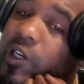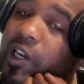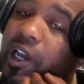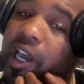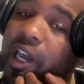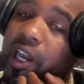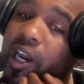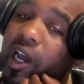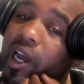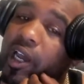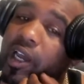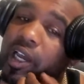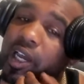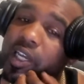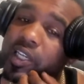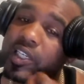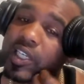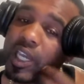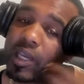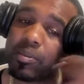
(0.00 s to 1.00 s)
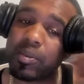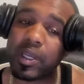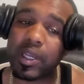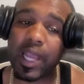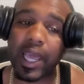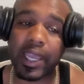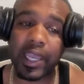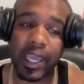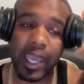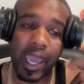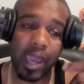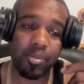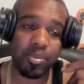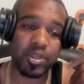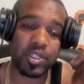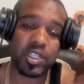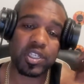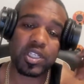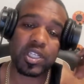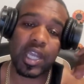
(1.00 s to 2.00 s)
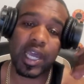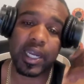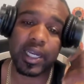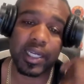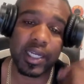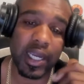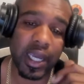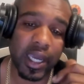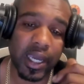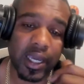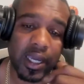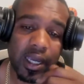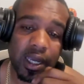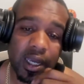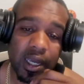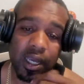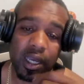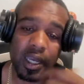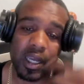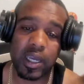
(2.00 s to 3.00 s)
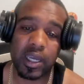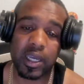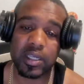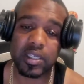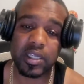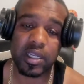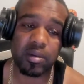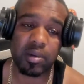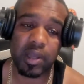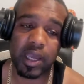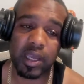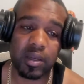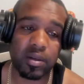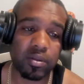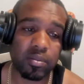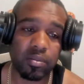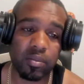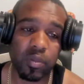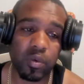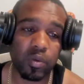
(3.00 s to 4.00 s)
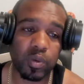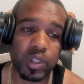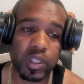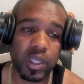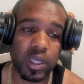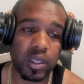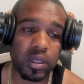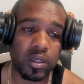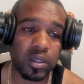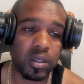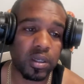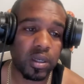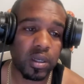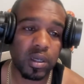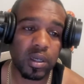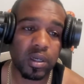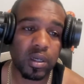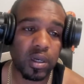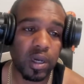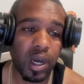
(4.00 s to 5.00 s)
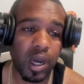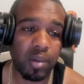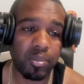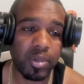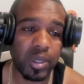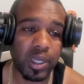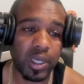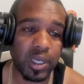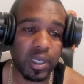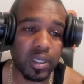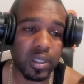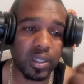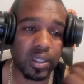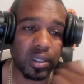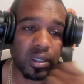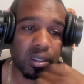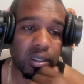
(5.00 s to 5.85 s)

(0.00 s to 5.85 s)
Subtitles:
And it seemed like it happened just like that. It seemed like within, I mean,